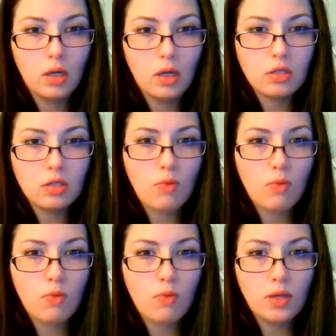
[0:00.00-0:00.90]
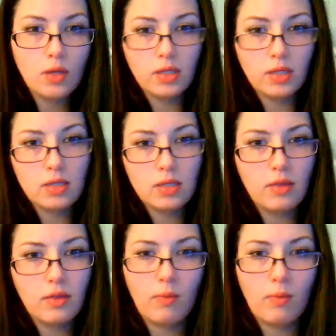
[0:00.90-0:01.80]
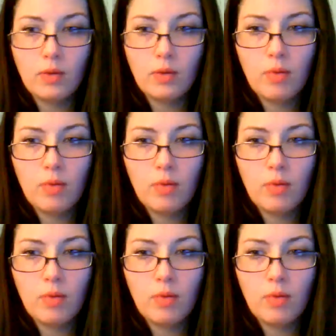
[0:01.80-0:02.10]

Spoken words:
So why do we listen to them? Why do we play